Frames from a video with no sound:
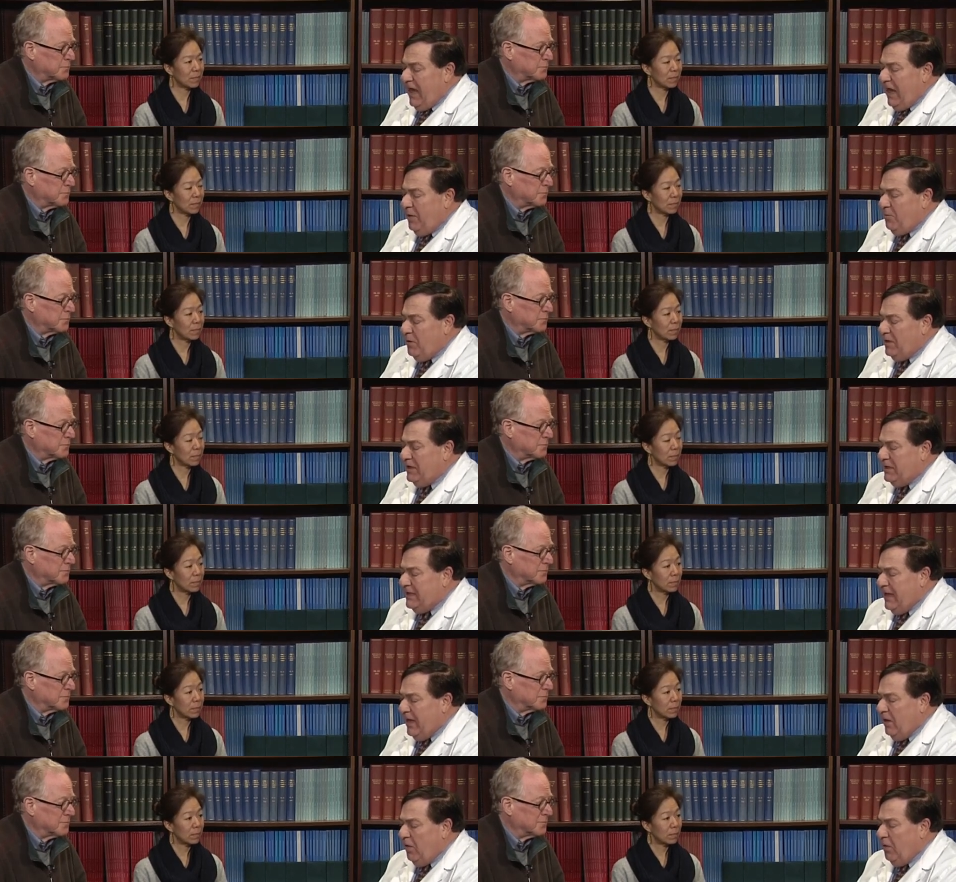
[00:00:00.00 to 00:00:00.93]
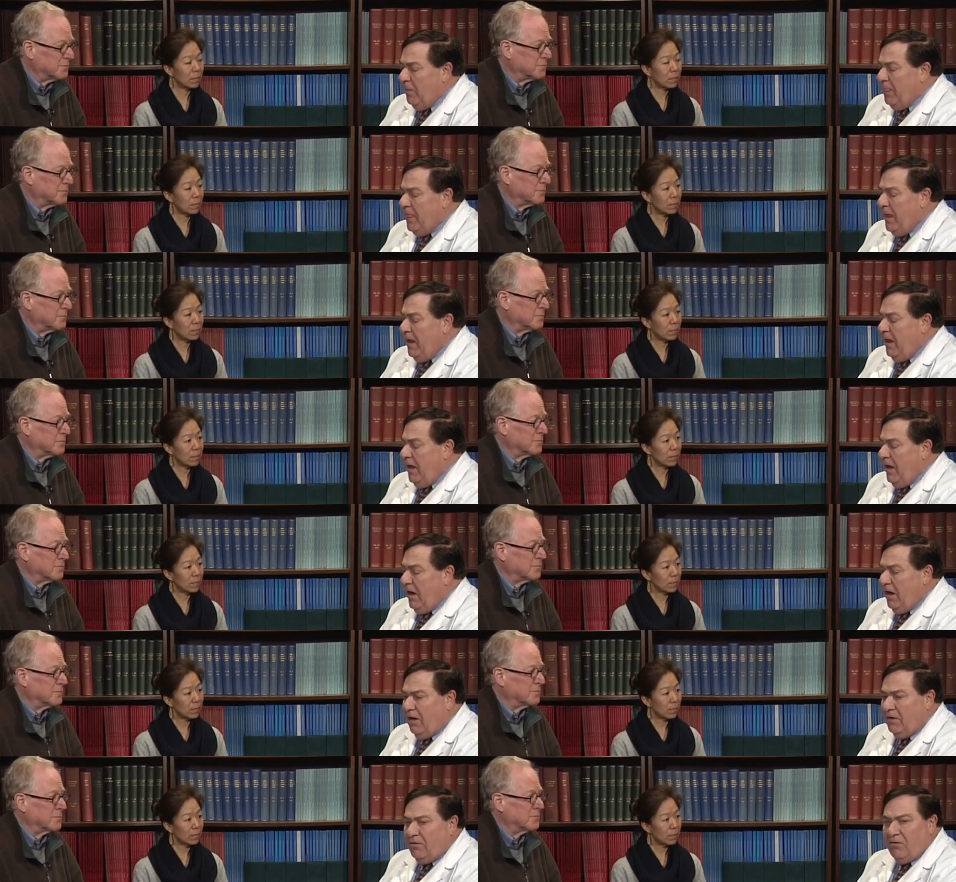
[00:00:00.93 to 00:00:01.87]
Speaker 1: I want to tell
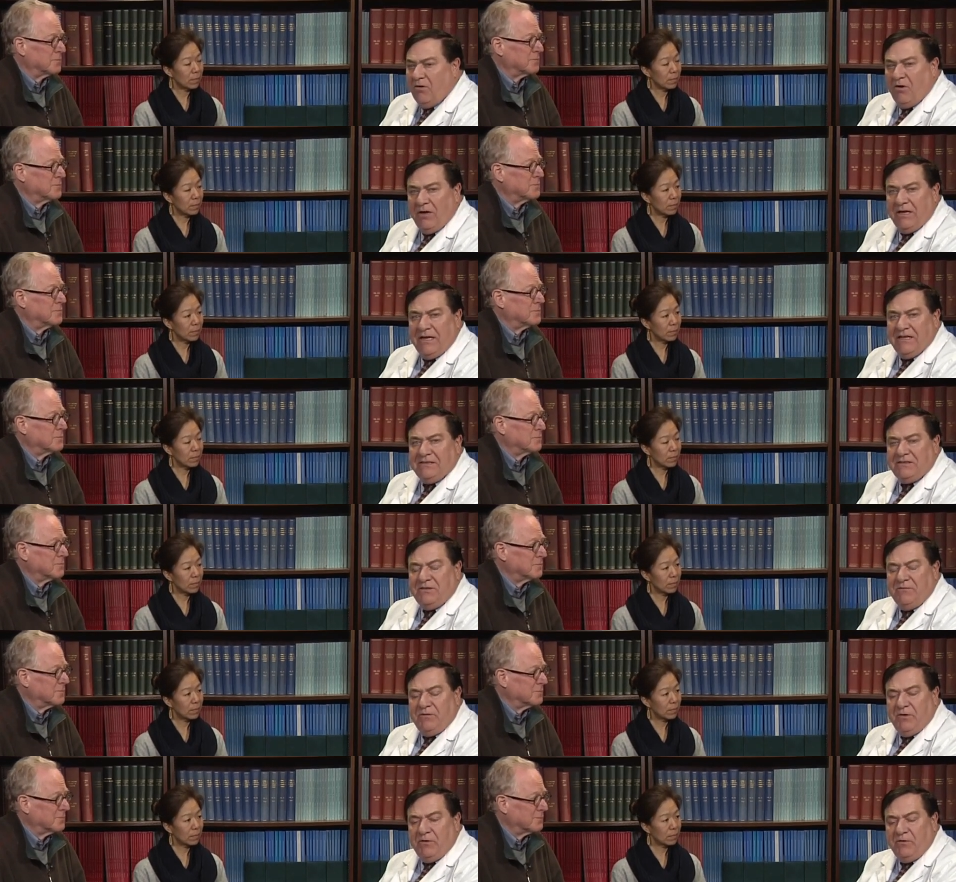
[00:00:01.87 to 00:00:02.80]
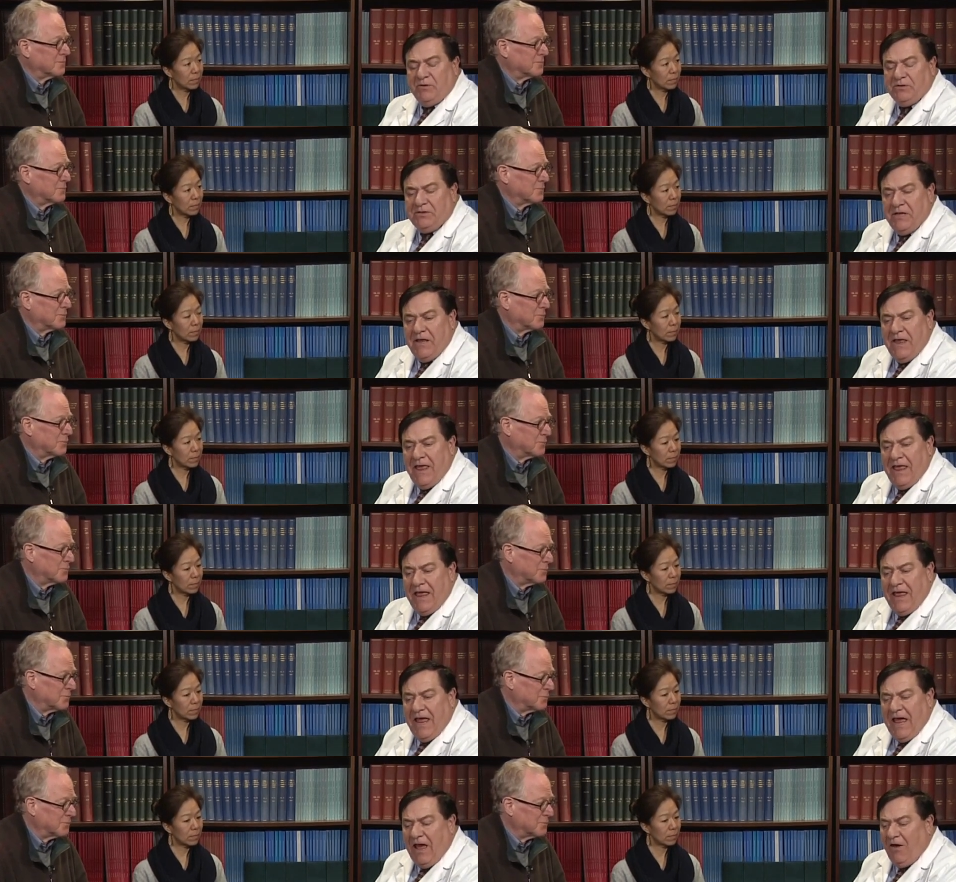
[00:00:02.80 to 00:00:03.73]
our audience, the viewers,
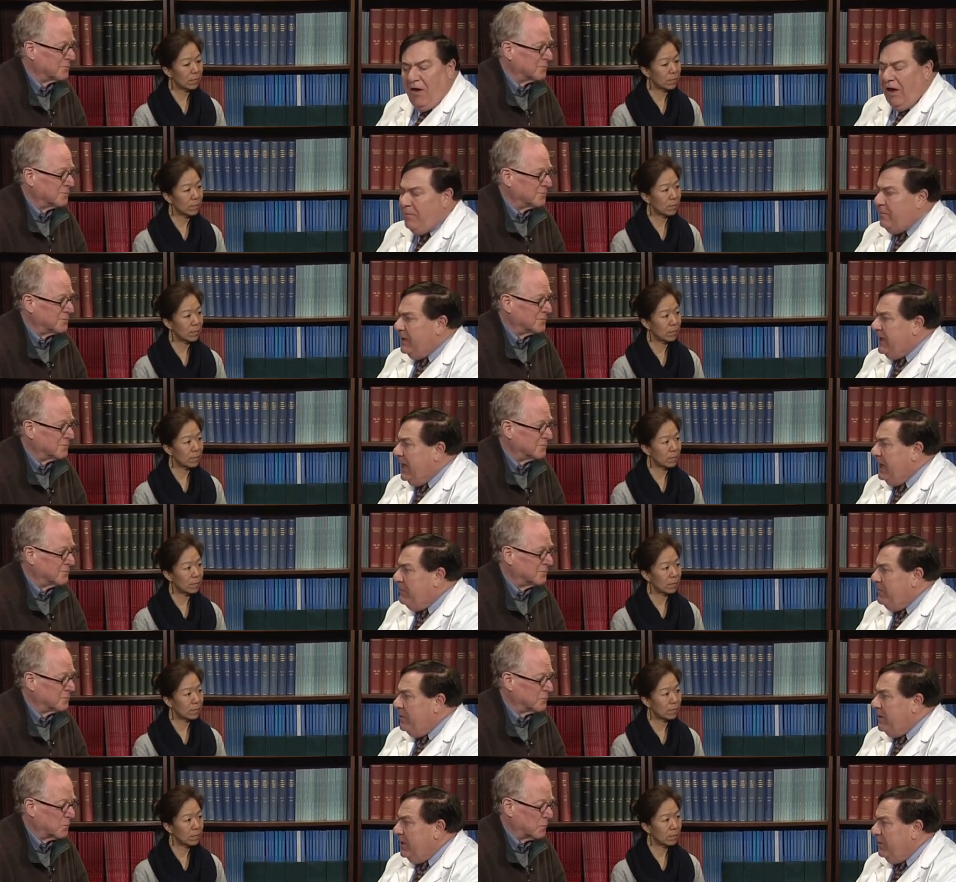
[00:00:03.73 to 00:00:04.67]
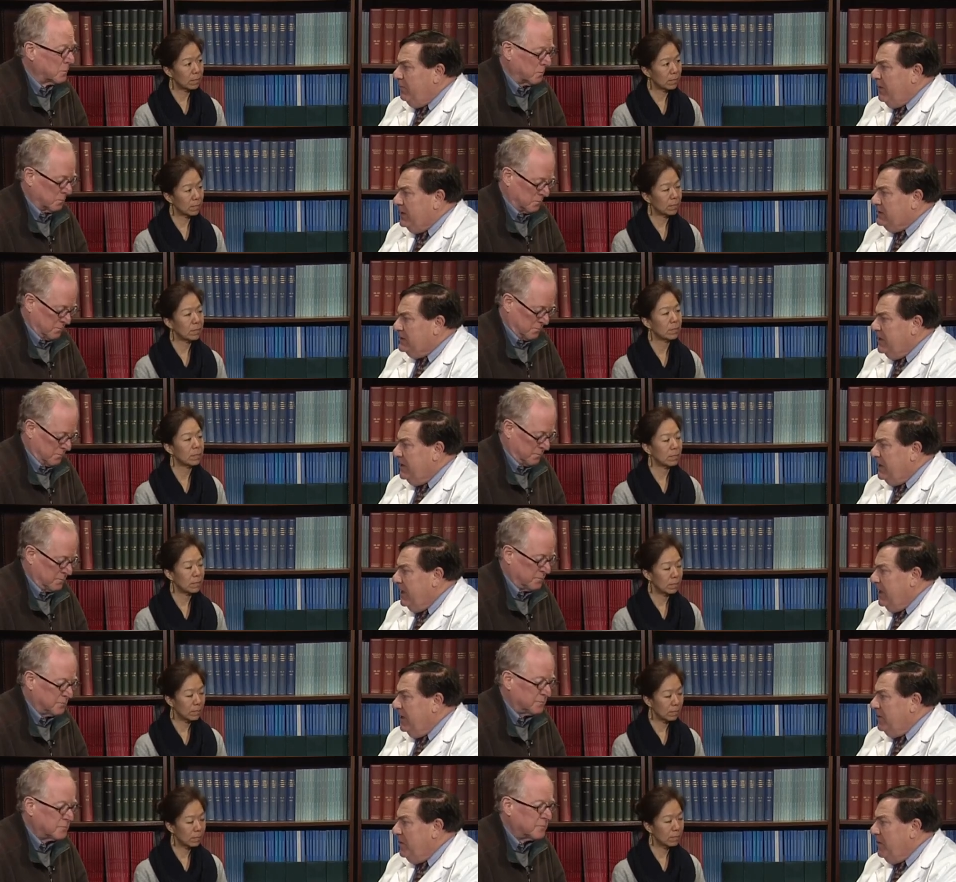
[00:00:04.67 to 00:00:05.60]
how I became interested
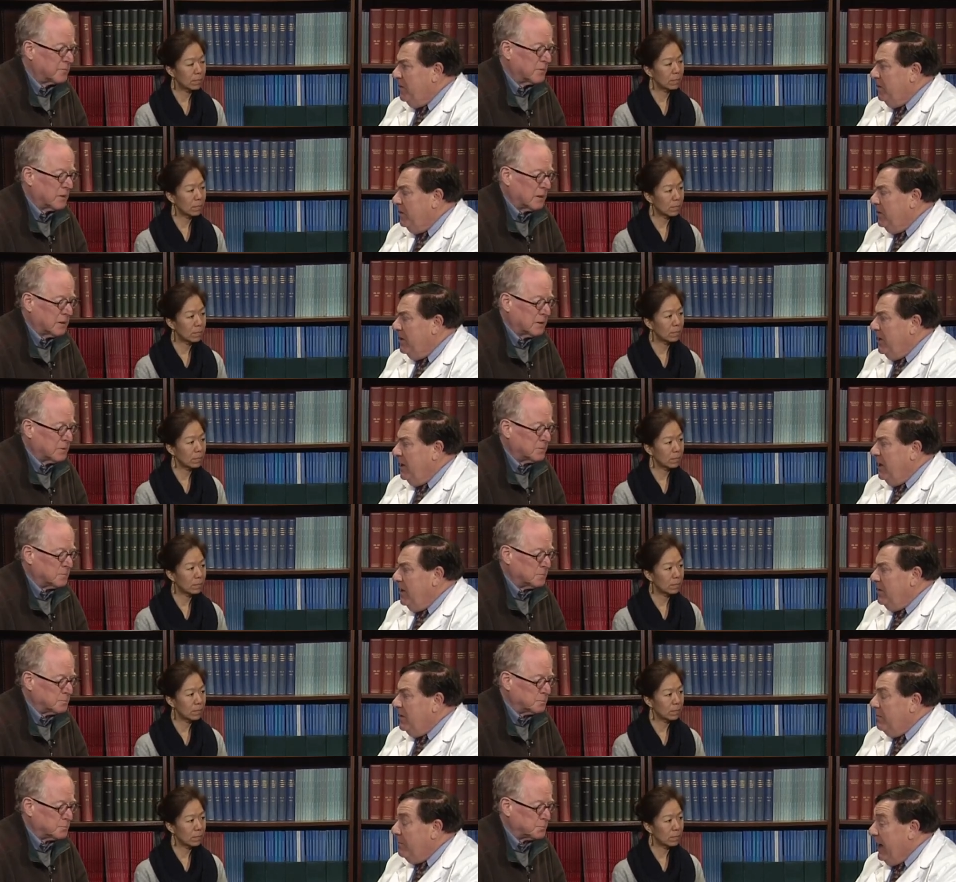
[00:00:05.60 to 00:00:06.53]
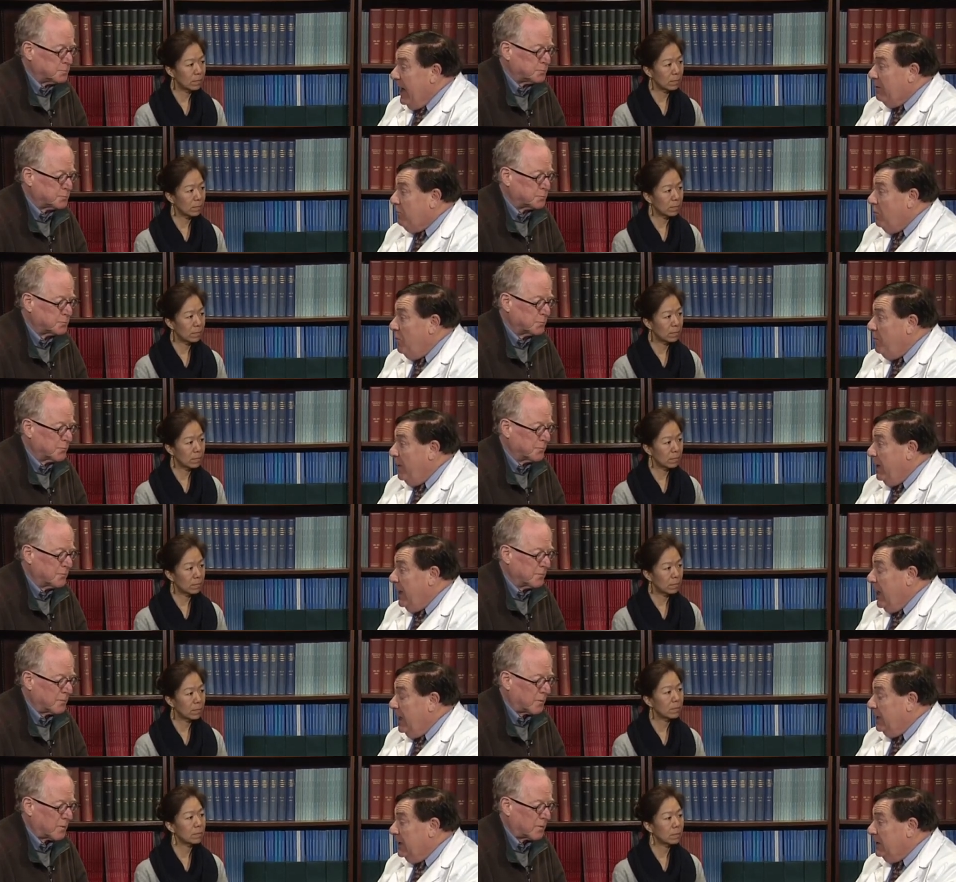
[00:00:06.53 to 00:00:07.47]
in the
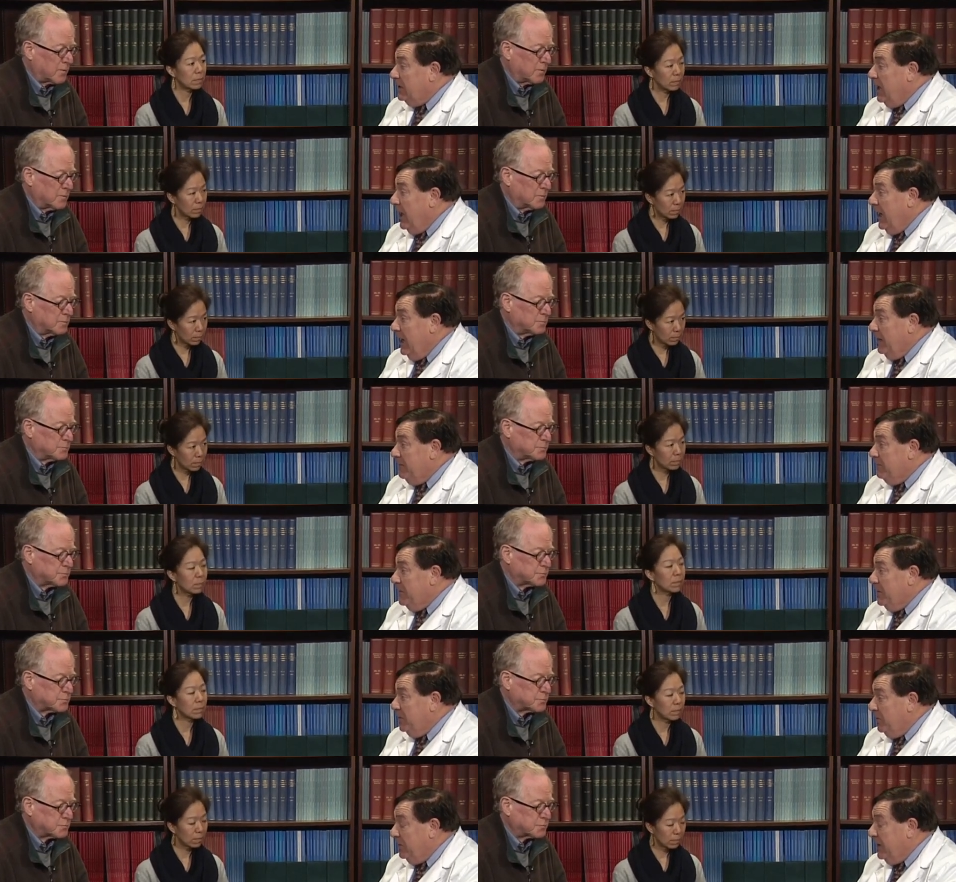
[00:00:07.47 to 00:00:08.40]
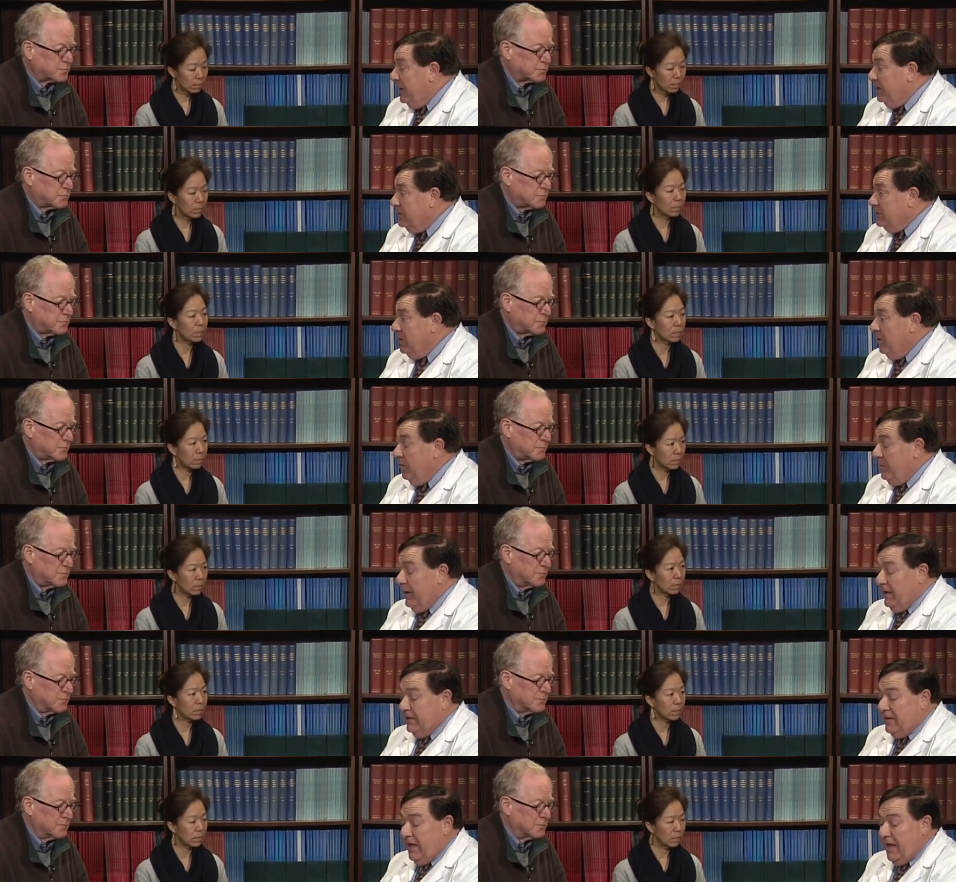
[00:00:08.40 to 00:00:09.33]
macrobiotic diet, and you'll tell us all
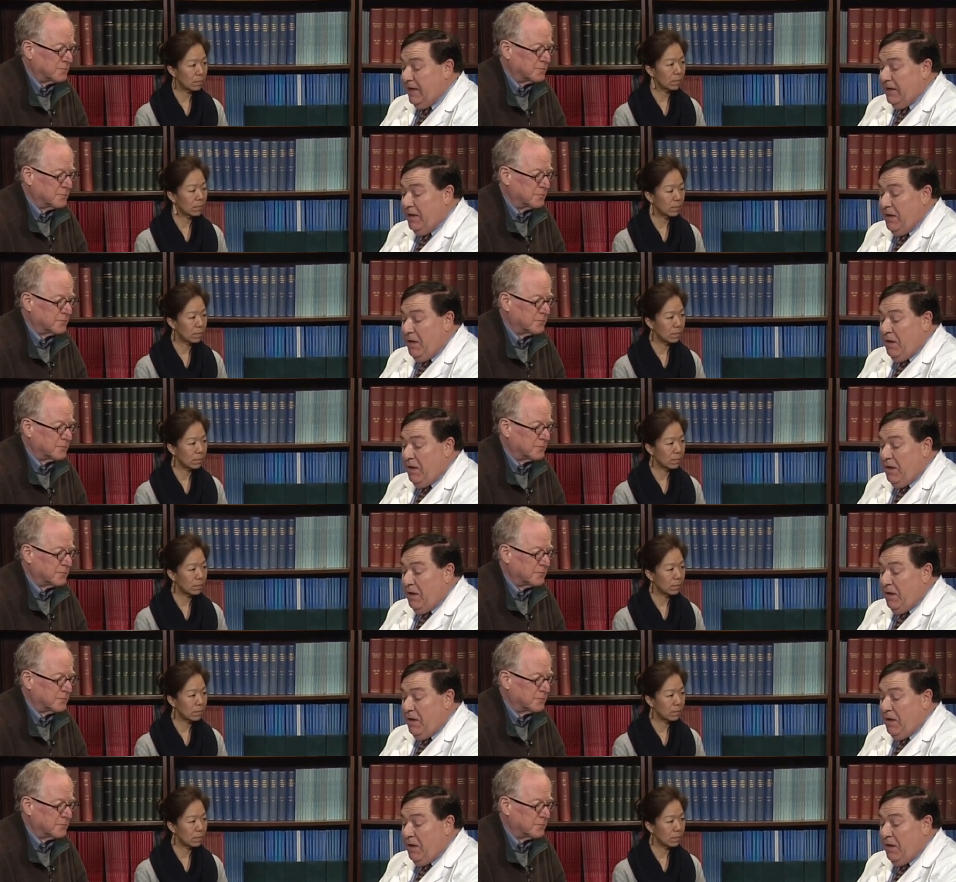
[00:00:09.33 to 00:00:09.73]
about that.